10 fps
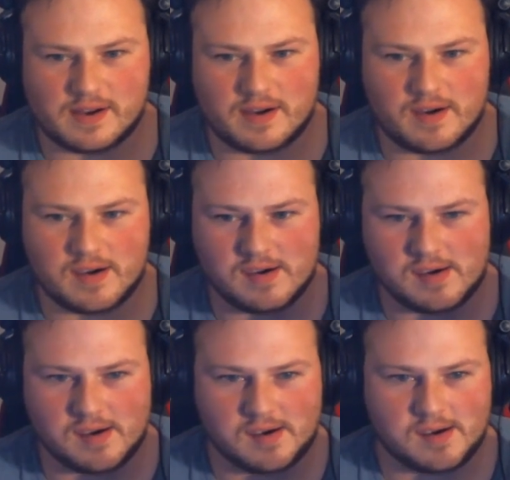
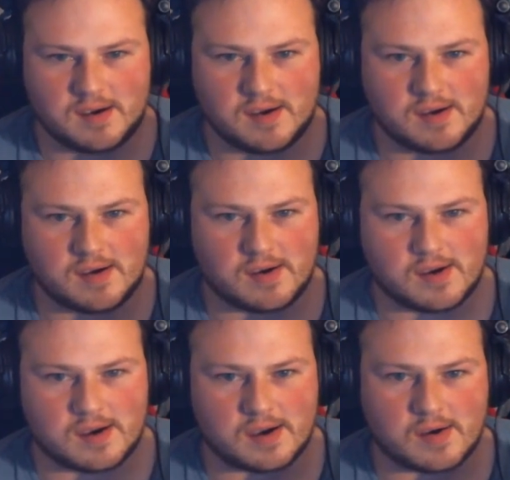
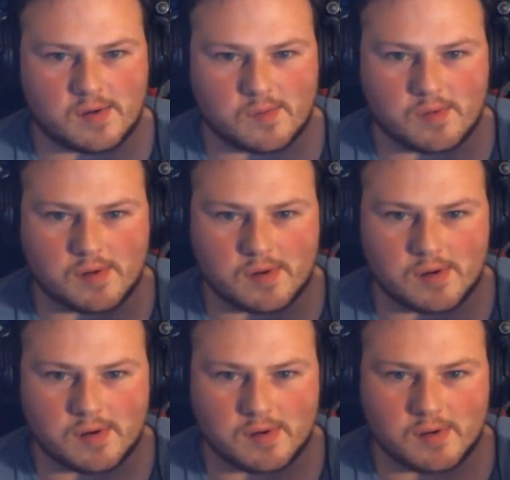
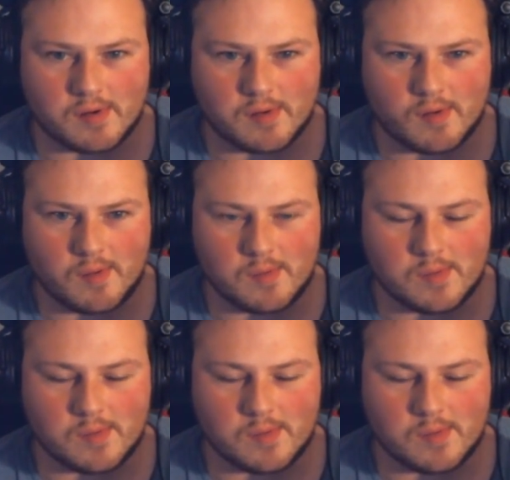(silence)